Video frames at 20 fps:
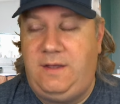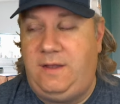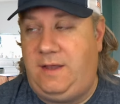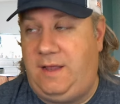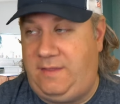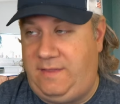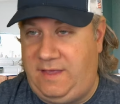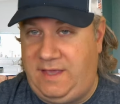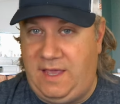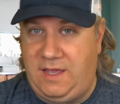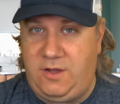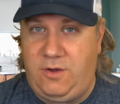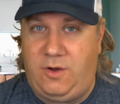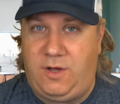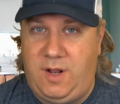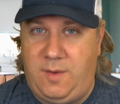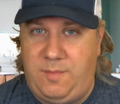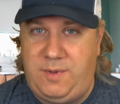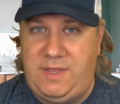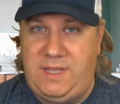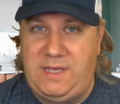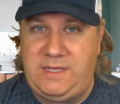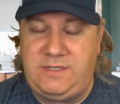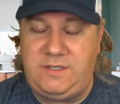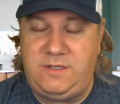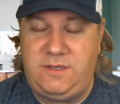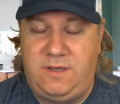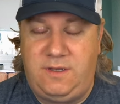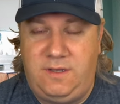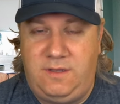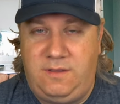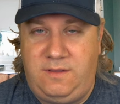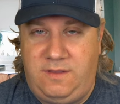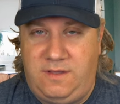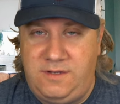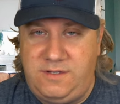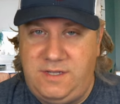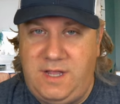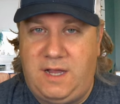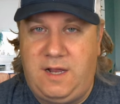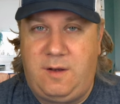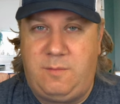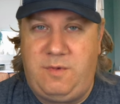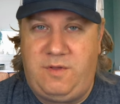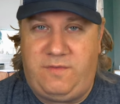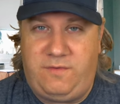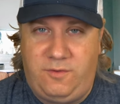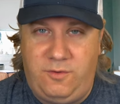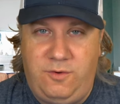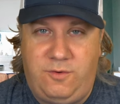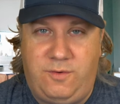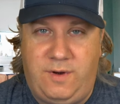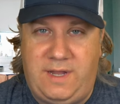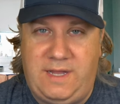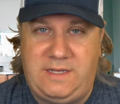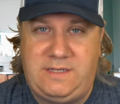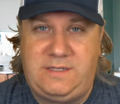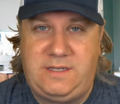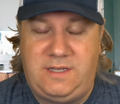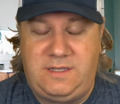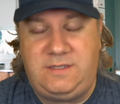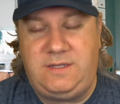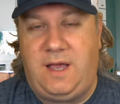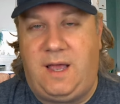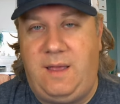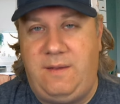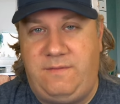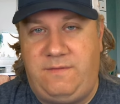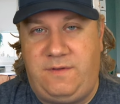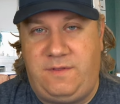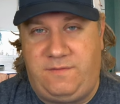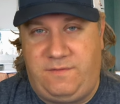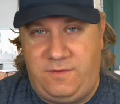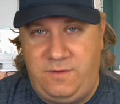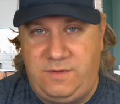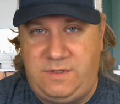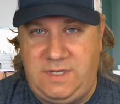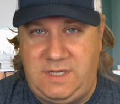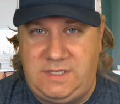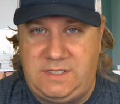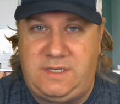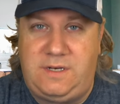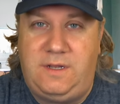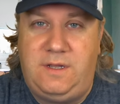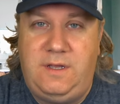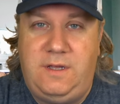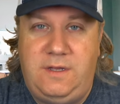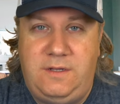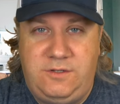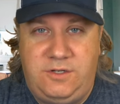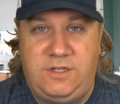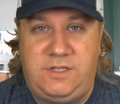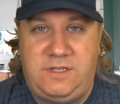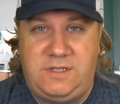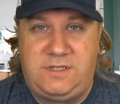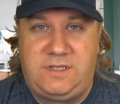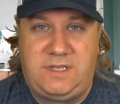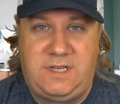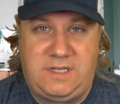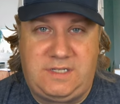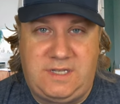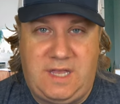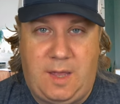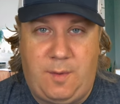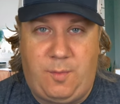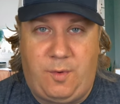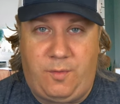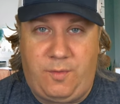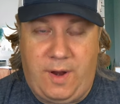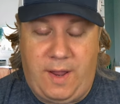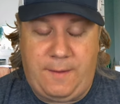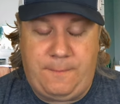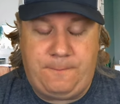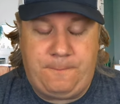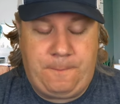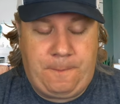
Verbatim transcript: and they get caught up in this, there's not gonna be fluke rigs in time for the fluke season, just as an example, right?